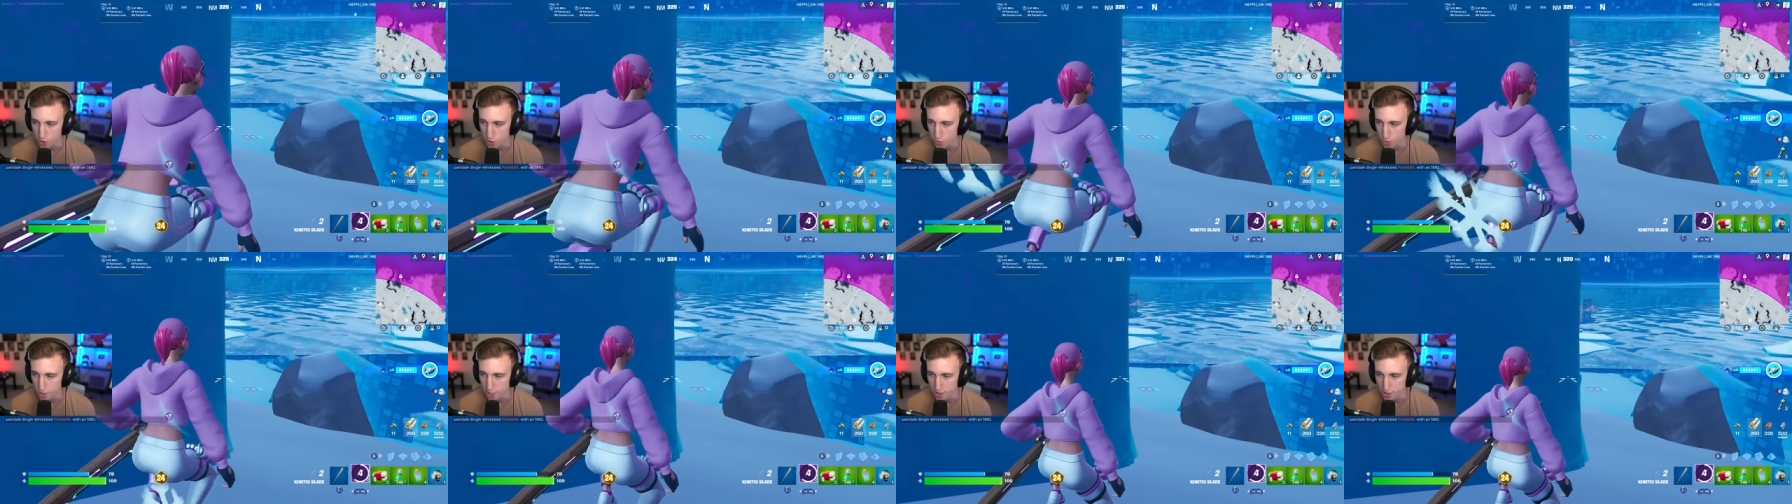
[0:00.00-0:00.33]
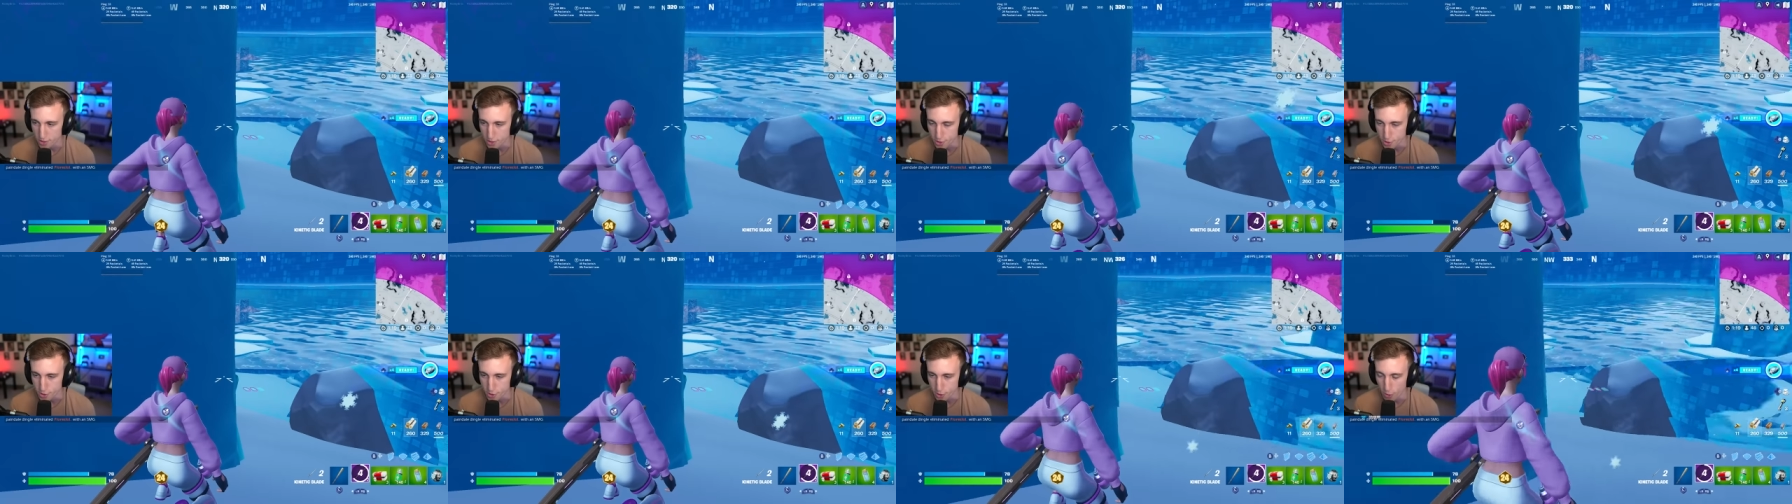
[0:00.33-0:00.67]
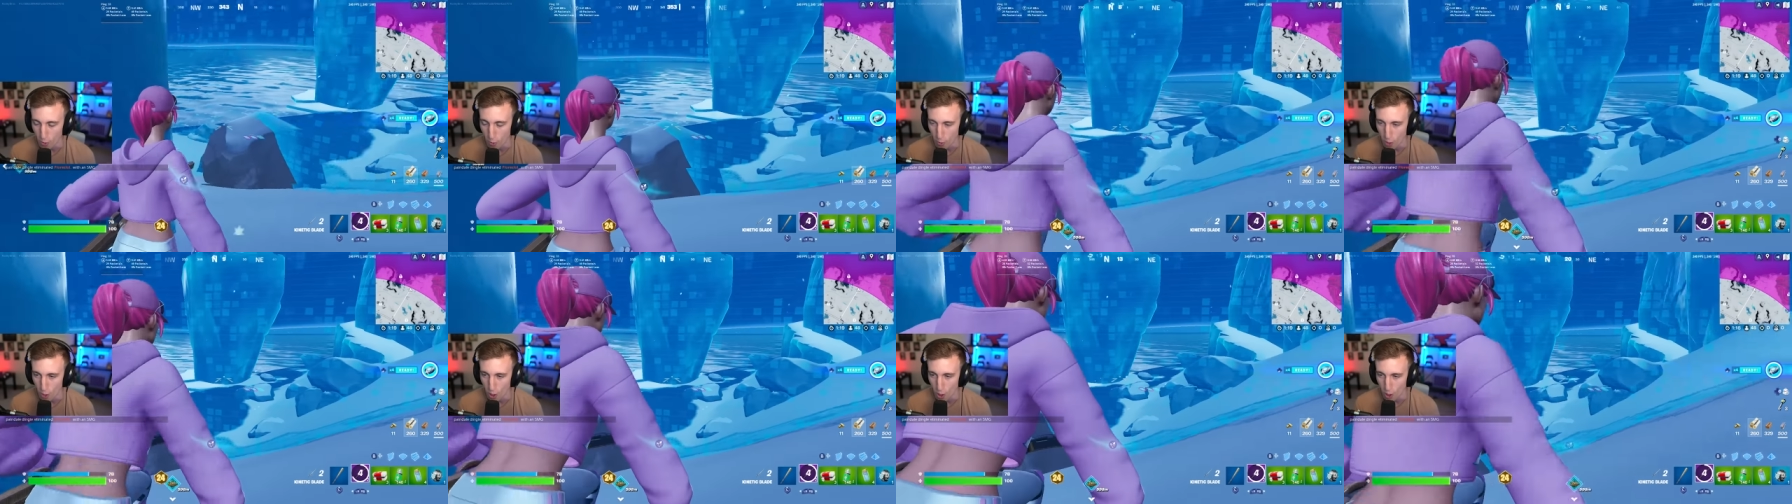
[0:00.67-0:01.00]
Dude, this is
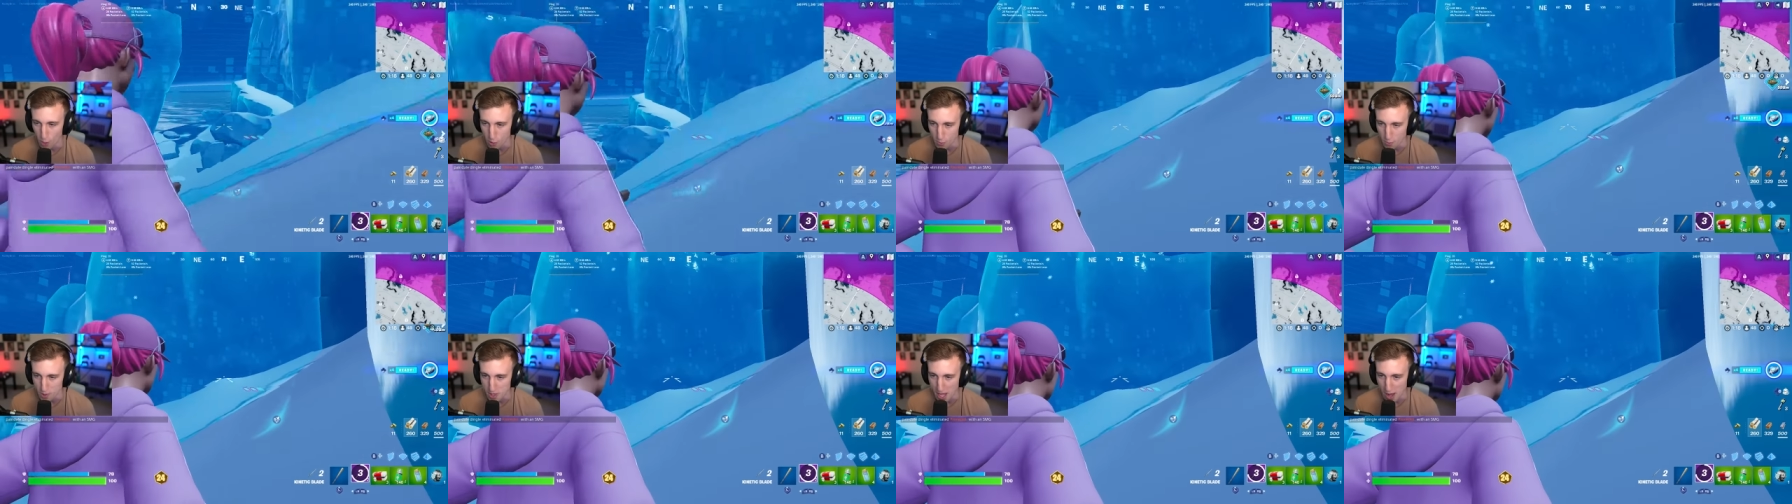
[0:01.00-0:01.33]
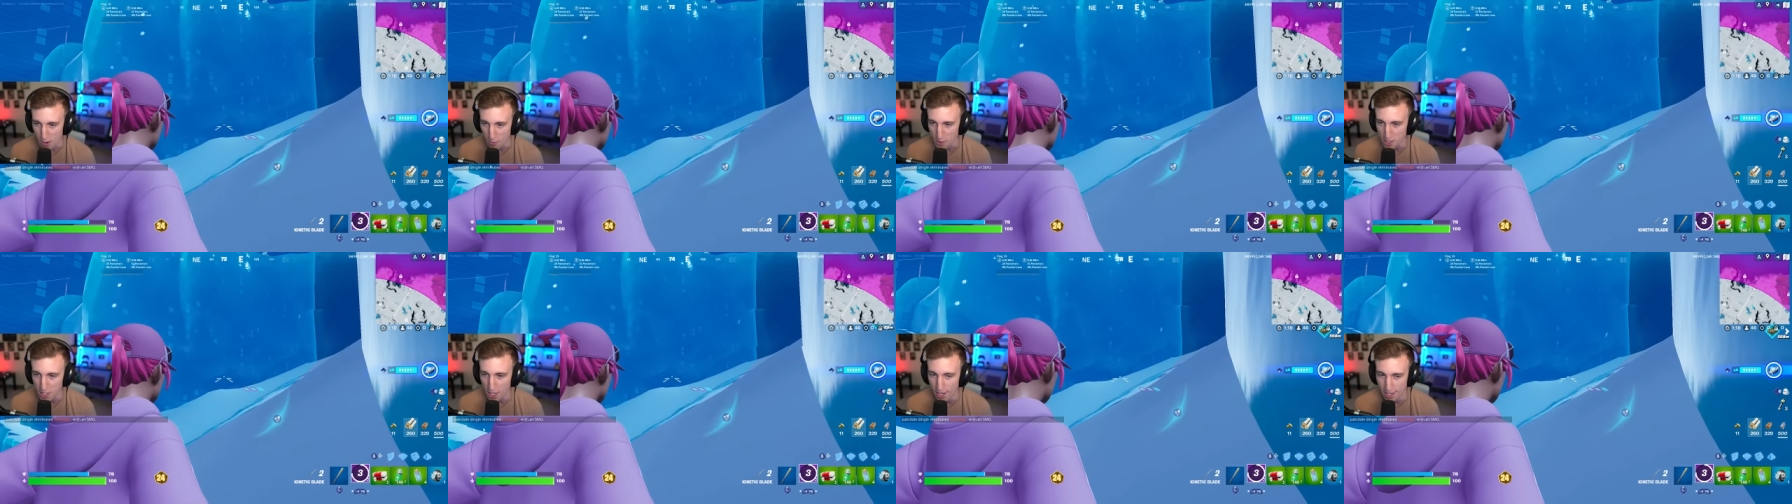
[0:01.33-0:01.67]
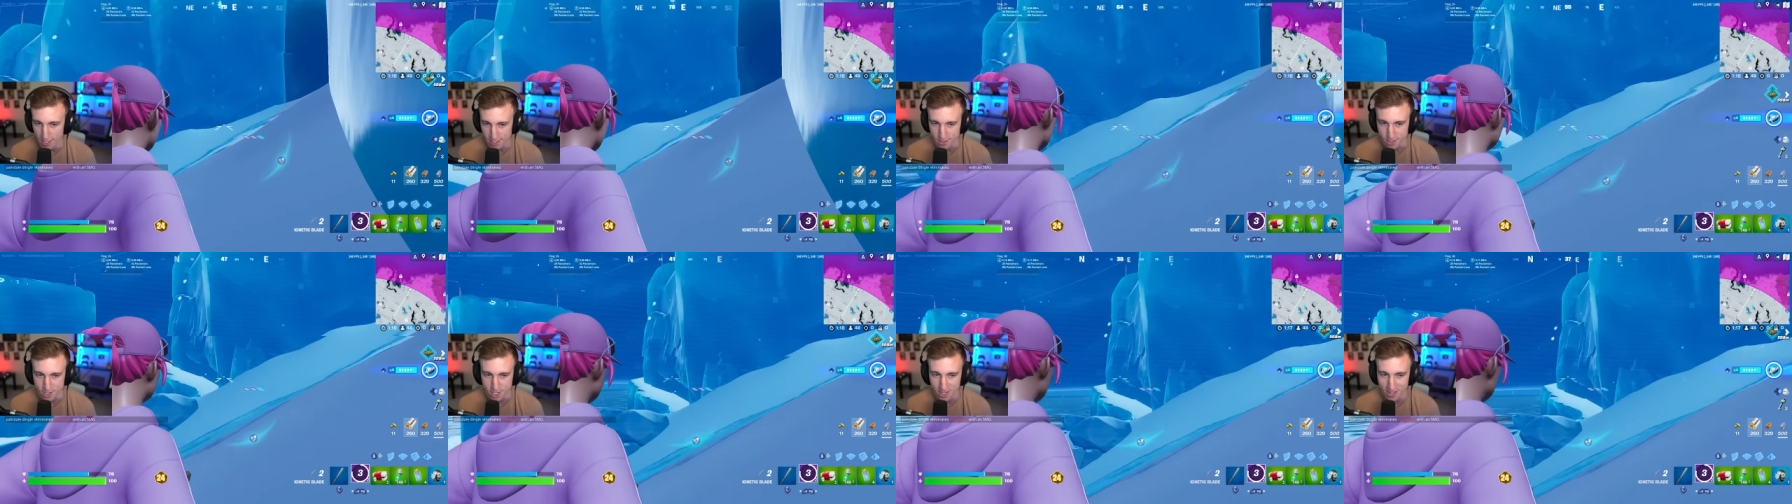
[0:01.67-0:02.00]
so hard without
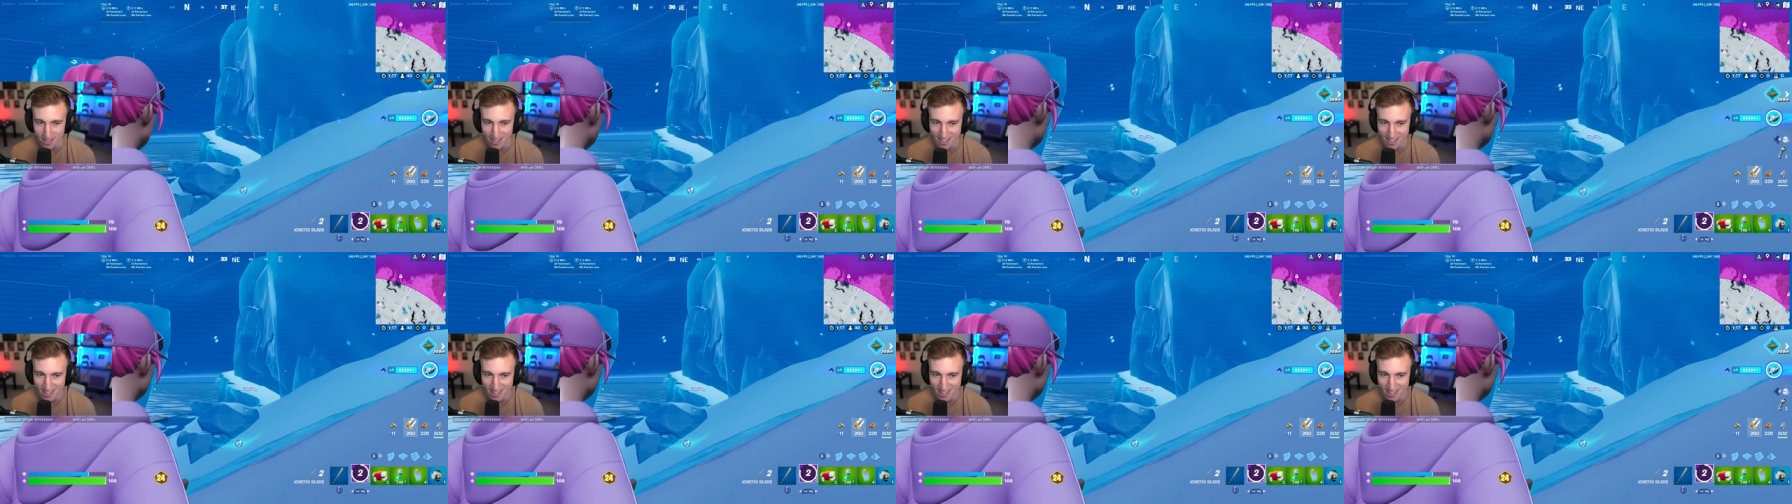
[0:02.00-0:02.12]
guns.